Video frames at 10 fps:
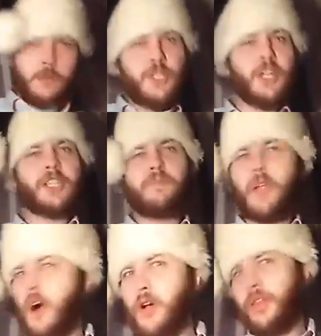you just
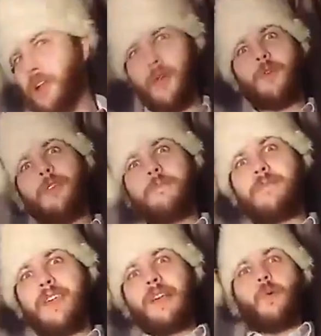block the loon?
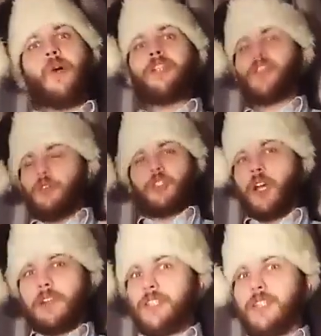Wouldn't you
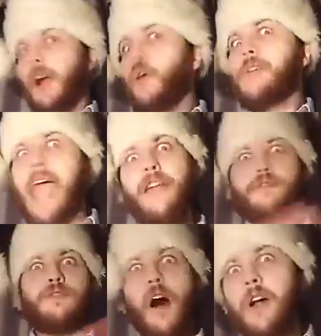just go get
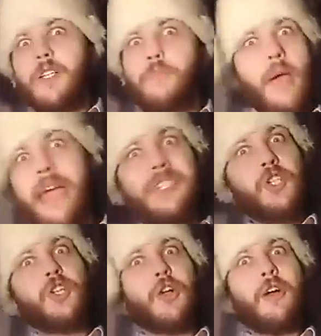fucked,
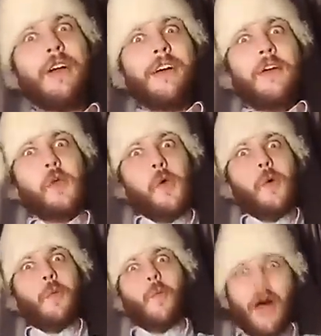bitch?
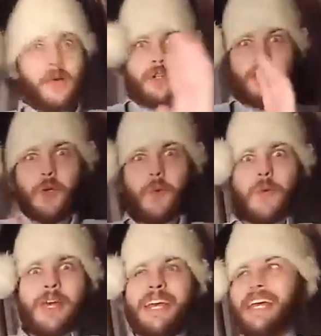Why would you...
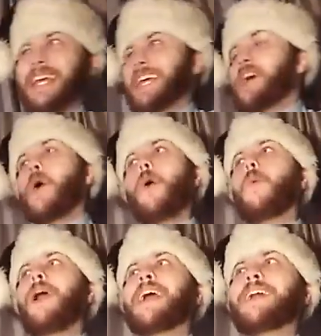
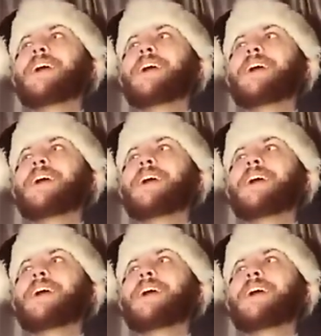Why